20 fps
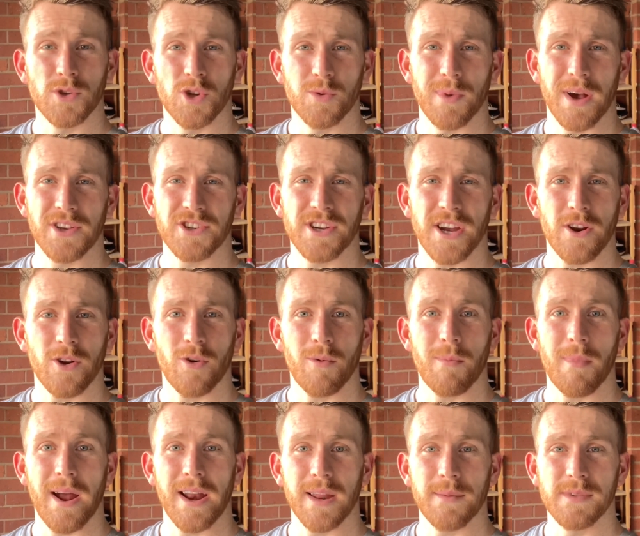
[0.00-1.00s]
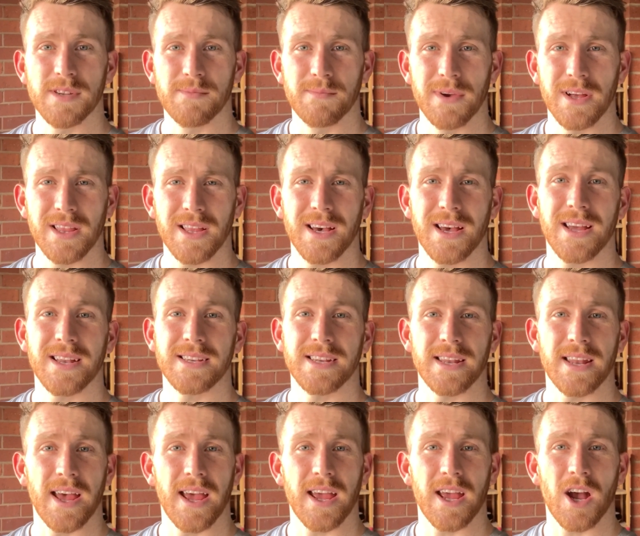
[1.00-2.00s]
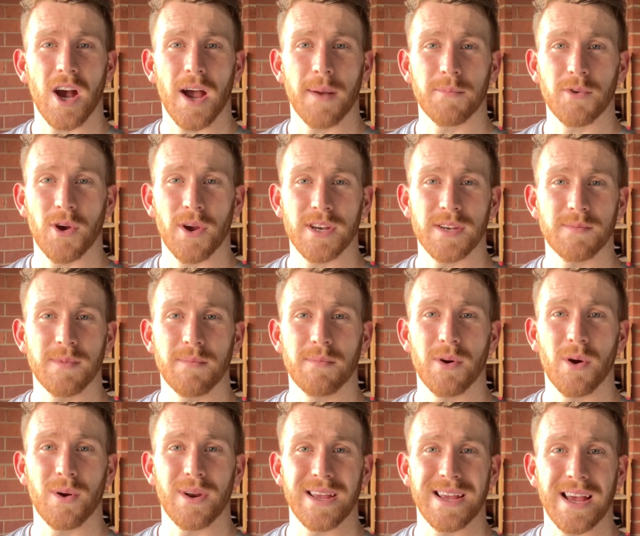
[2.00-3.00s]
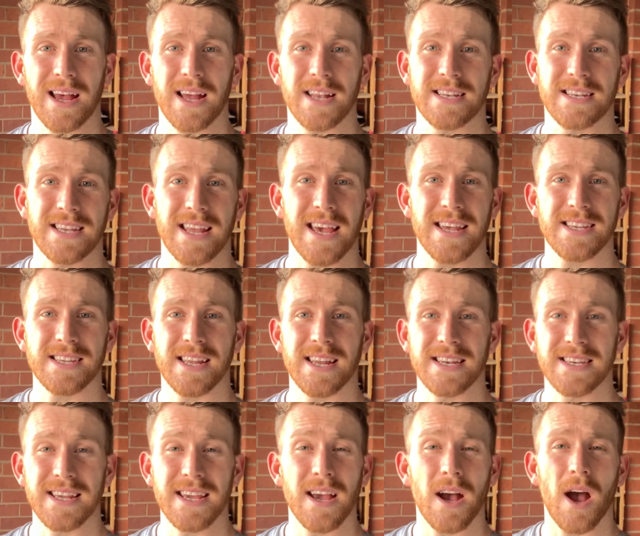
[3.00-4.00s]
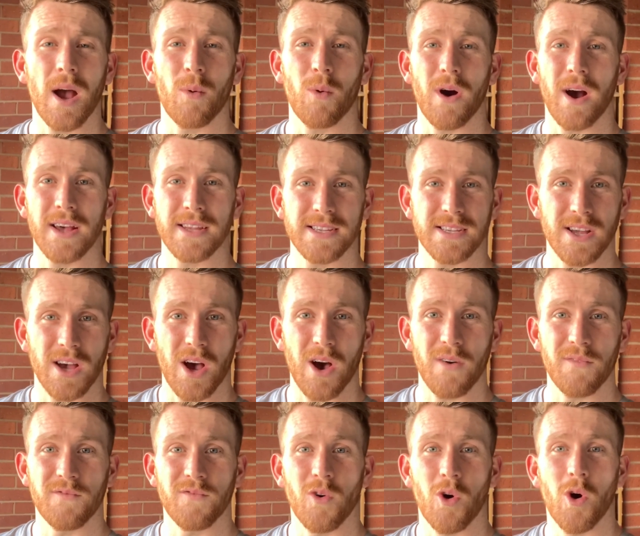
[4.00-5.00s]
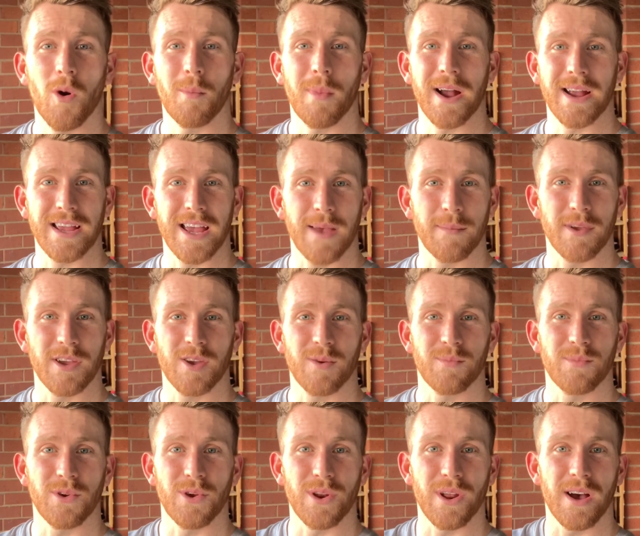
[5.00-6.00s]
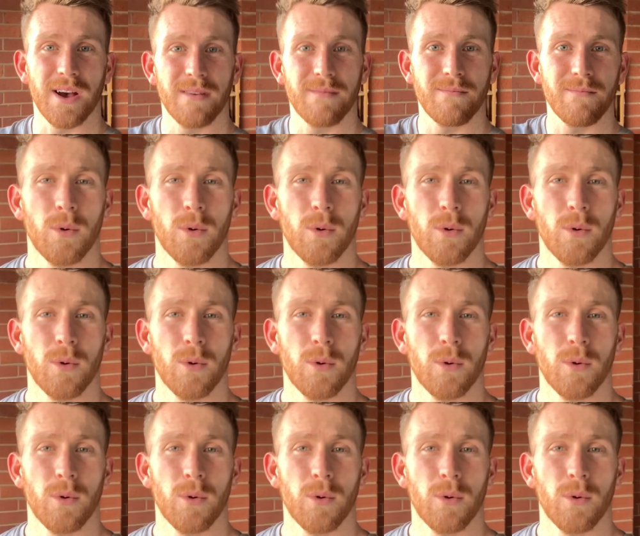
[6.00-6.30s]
to my channel. My name is Miller and today I'm going to be building a desk DIY style for my gaming computer.